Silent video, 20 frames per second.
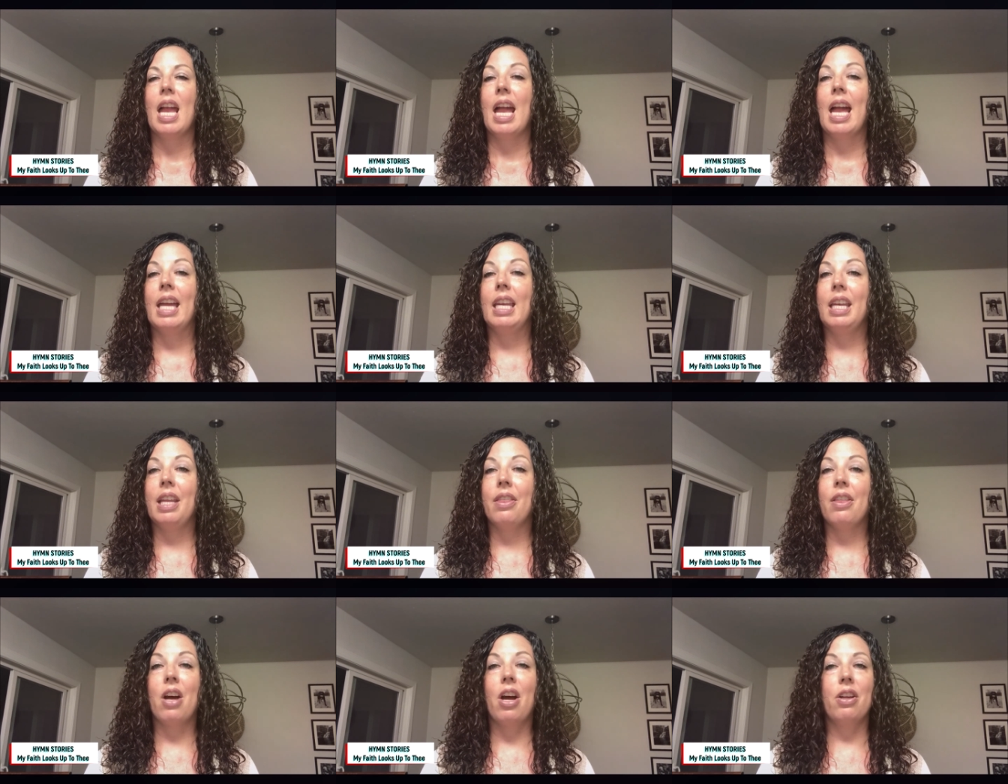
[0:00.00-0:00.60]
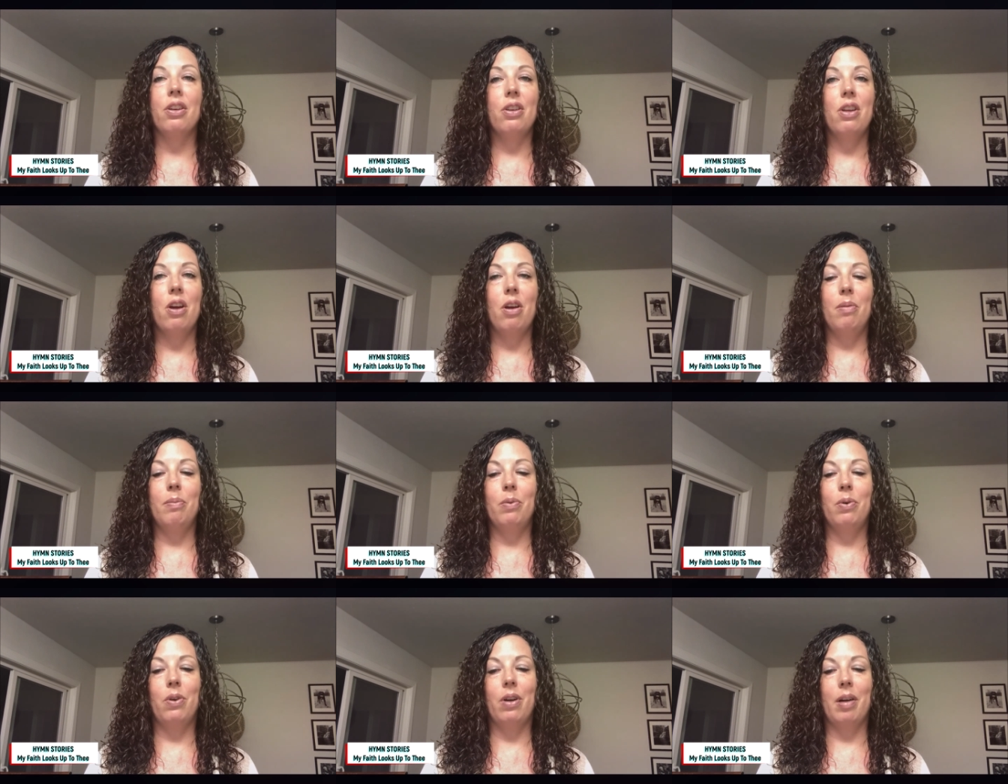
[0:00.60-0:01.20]
and he thought no
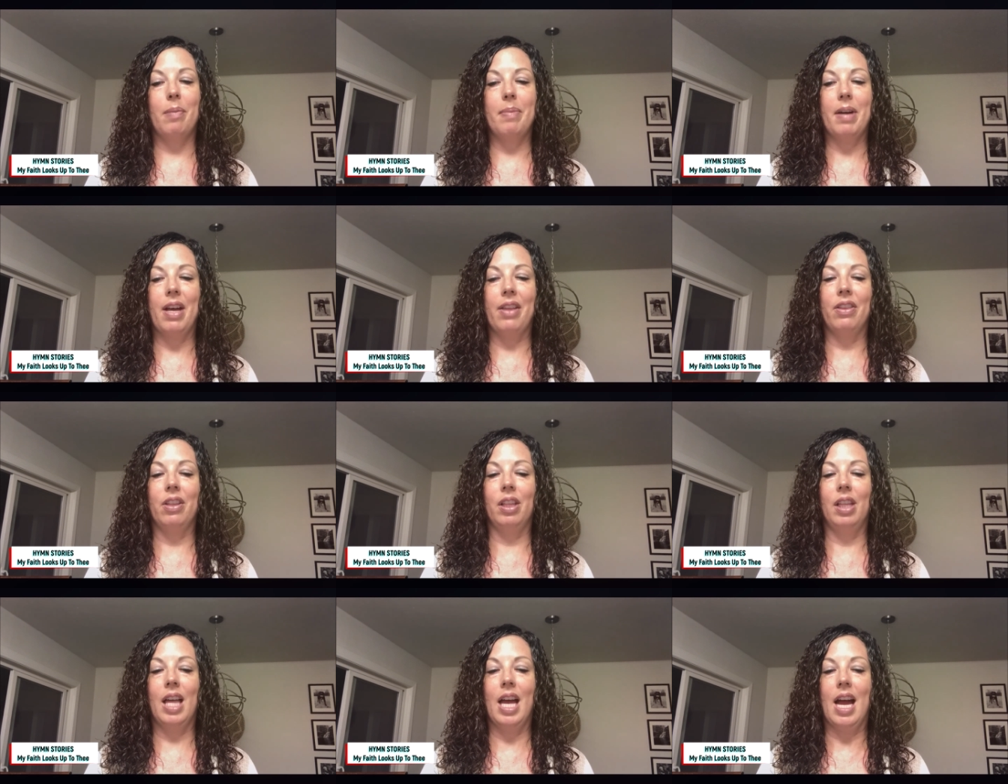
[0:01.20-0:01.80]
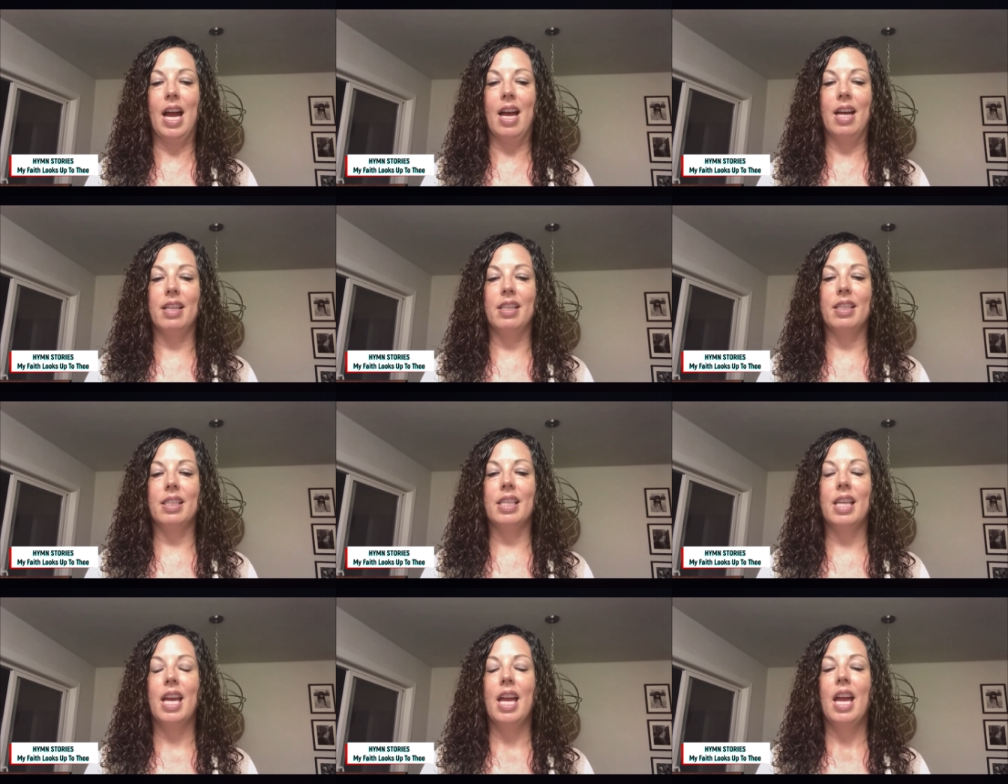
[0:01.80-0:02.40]
more about the
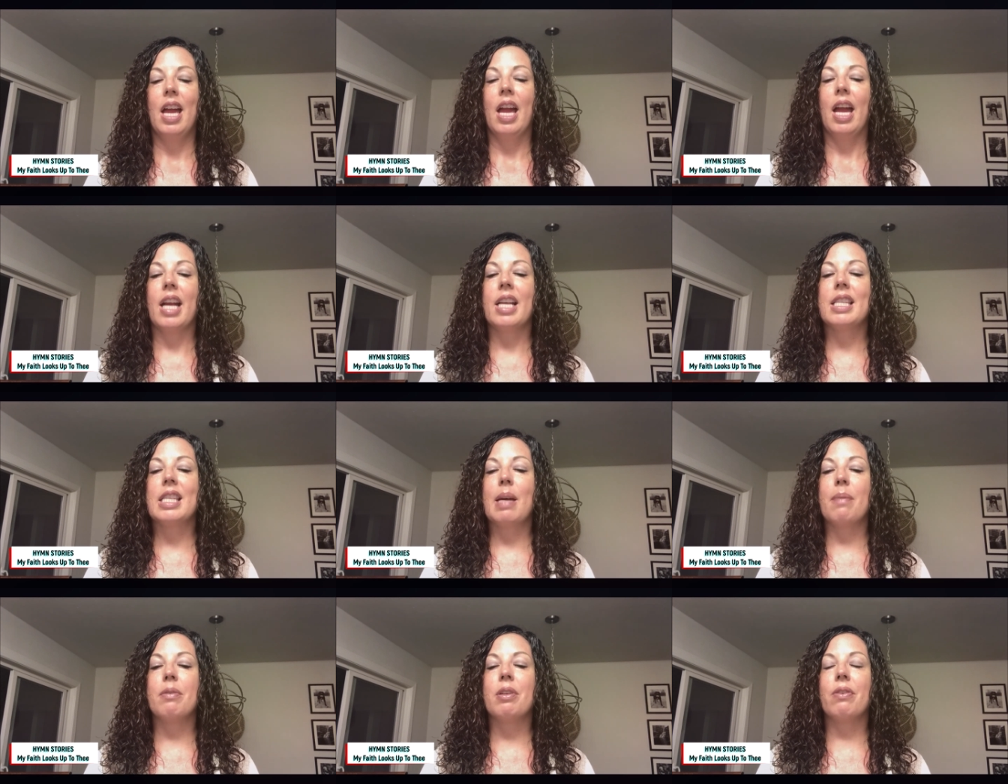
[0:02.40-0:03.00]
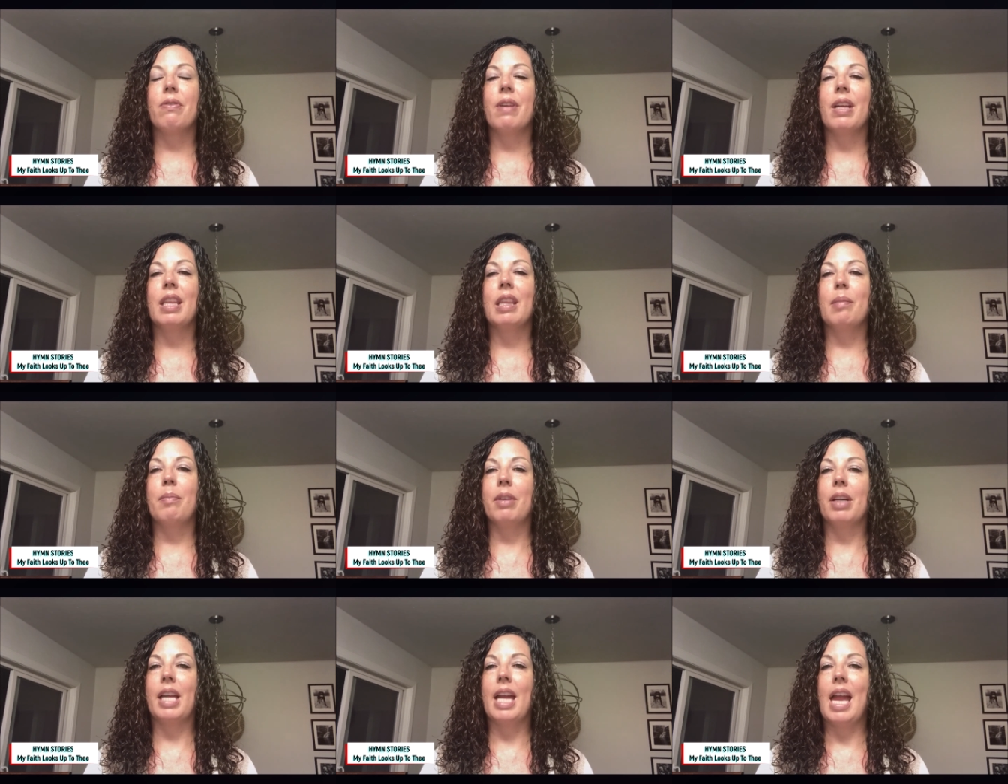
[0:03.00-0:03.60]
lines, except to read
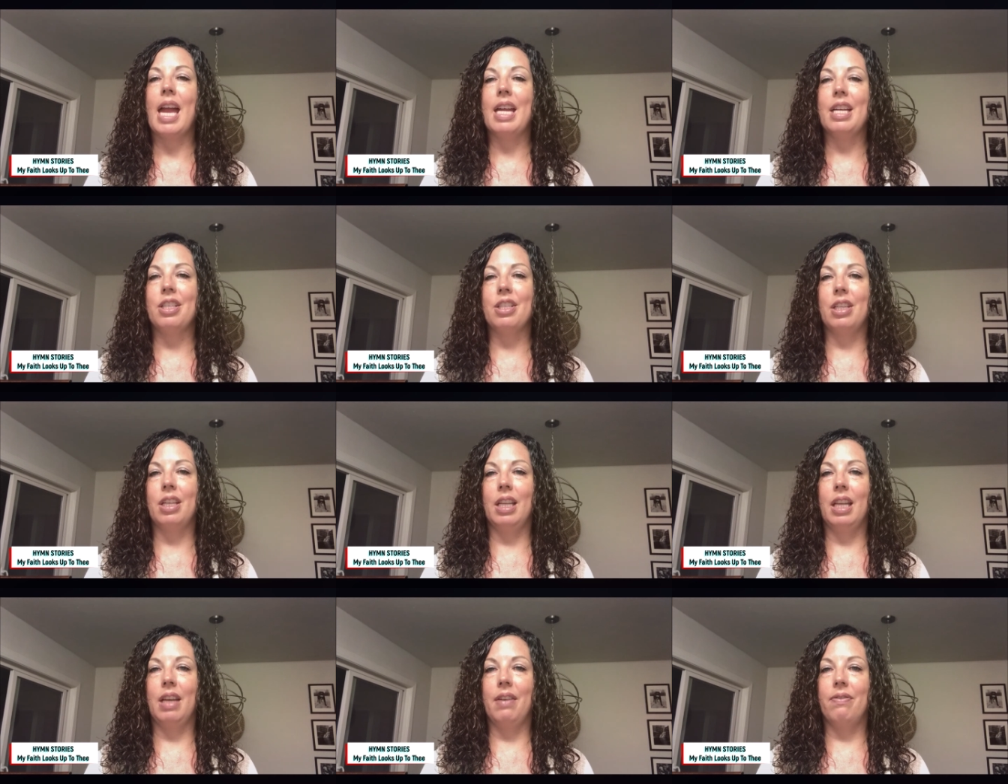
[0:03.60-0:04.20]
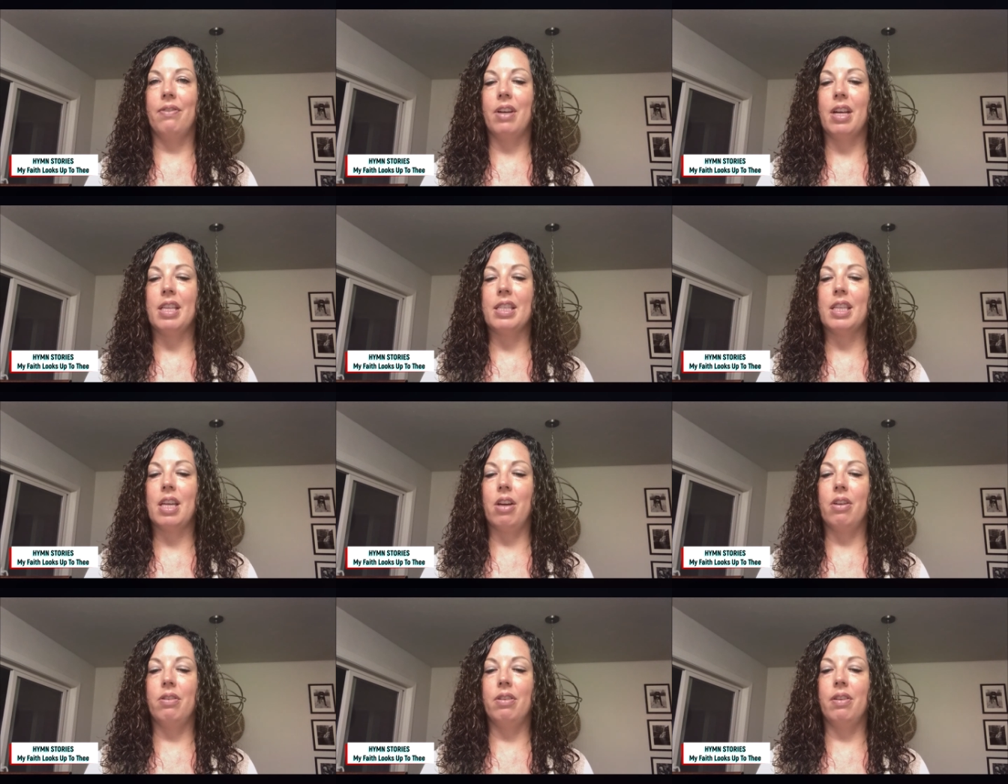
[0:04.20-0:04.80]
them occasionally for his
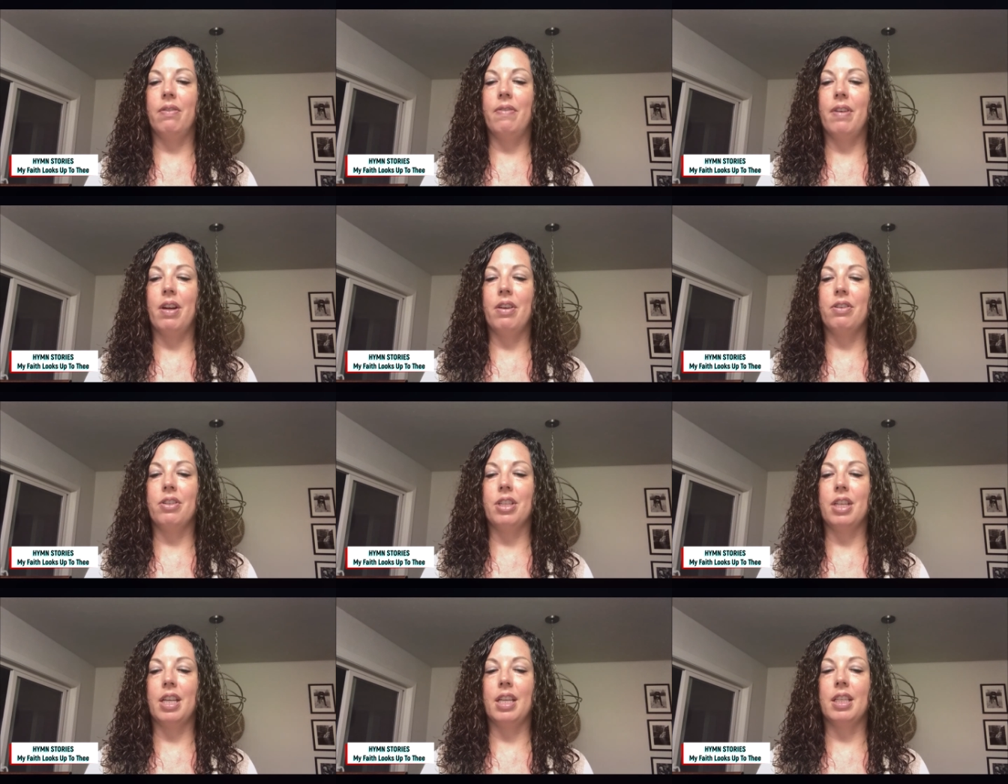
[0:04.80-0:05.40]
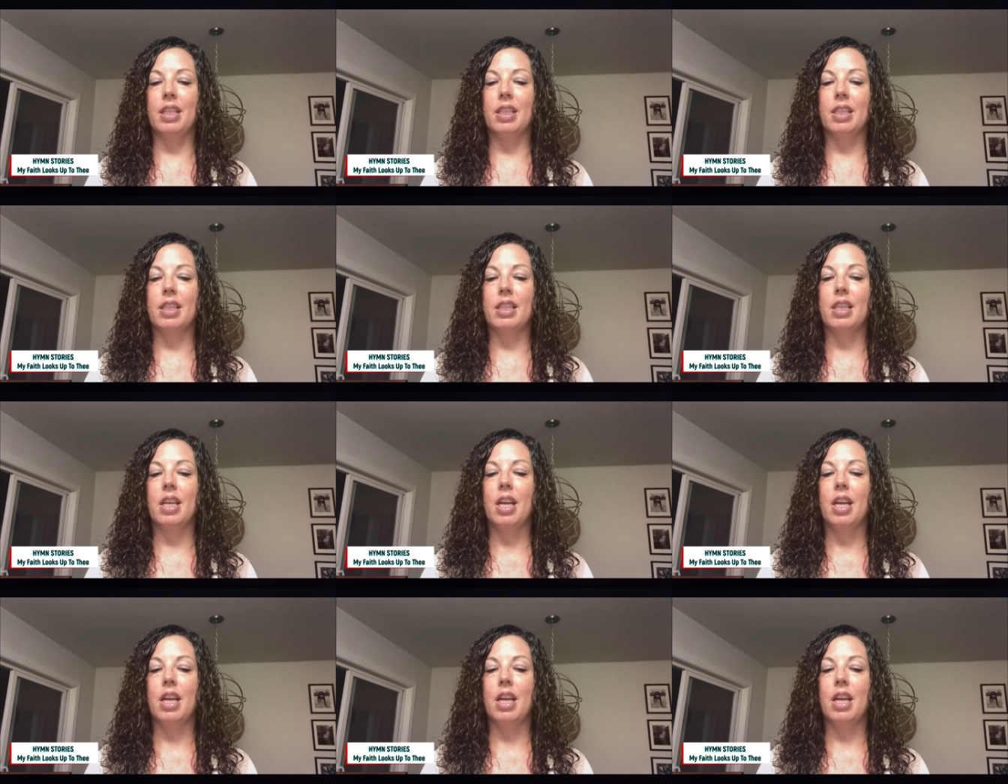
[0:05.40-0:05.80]
own devotions.